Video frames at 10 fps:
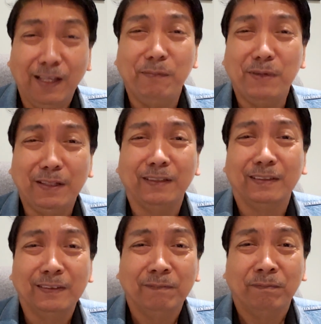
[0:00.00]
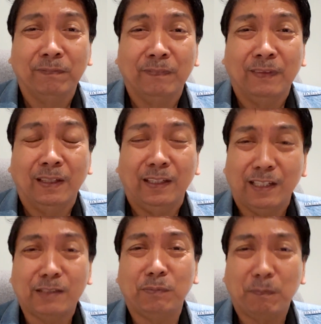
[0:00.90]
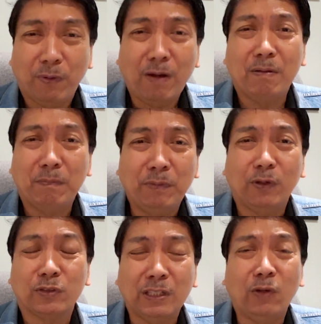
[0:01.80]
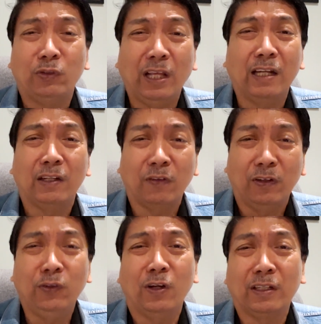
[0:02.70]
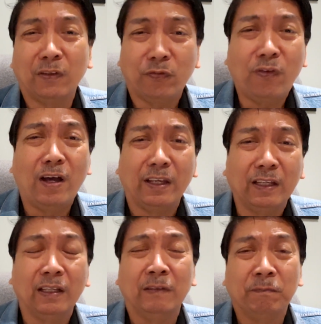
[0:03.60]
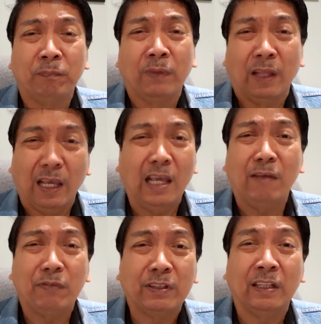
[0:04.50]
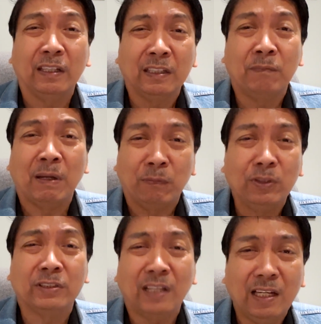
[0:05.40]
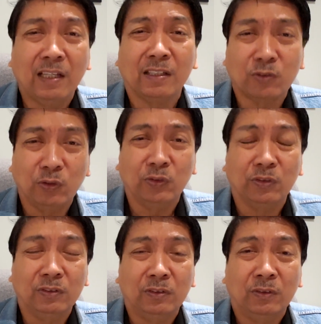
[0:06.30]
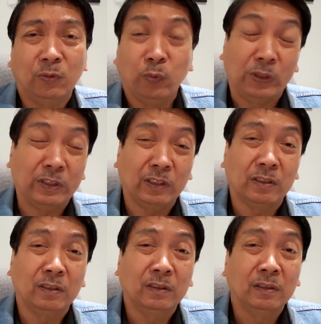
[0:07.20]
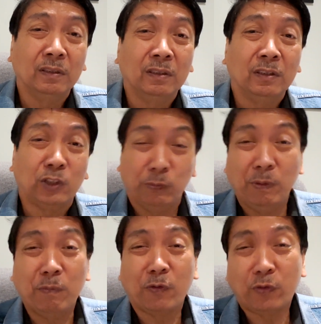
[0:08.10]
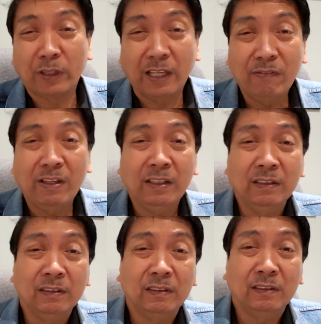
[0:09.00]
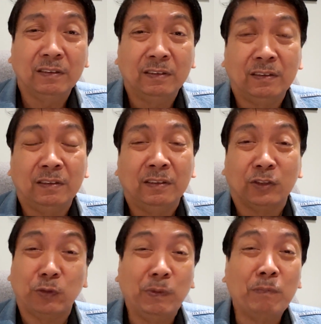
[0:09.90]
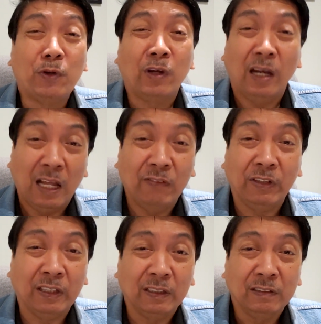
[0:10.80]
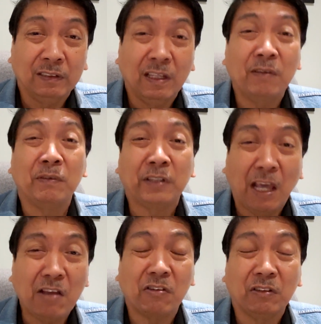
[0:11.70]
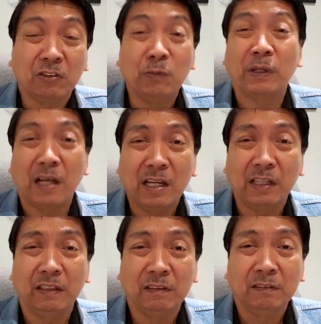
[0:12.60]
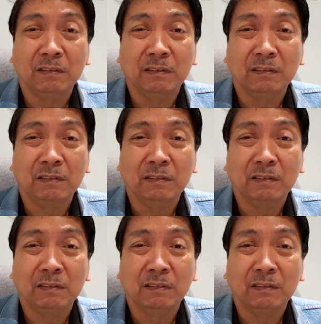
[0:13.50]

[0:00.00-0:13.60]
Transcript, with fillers: Amen. That's a big problem because now they are you are defying everything that the Bible is telling us to do which is to be more forgiving, to be more loving, caring, to be kind.